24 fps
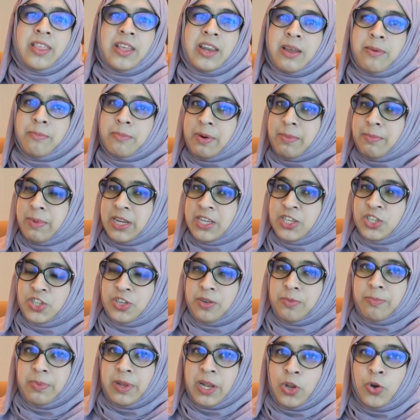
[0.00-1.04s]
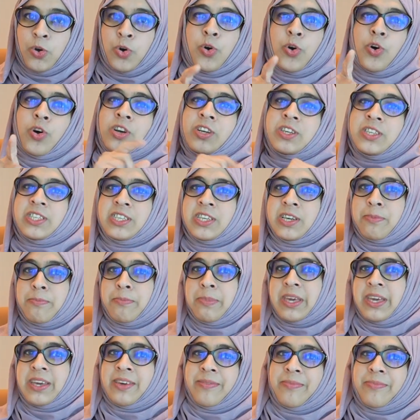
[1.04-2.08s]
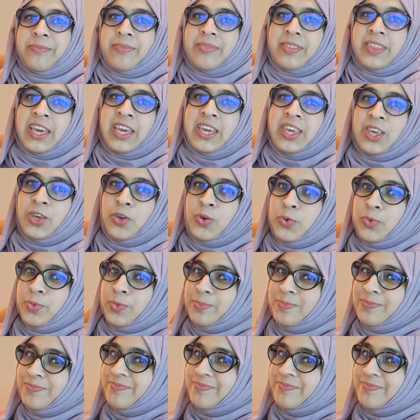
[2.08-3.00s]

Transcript: the number mentioned below or DM me. Thank you.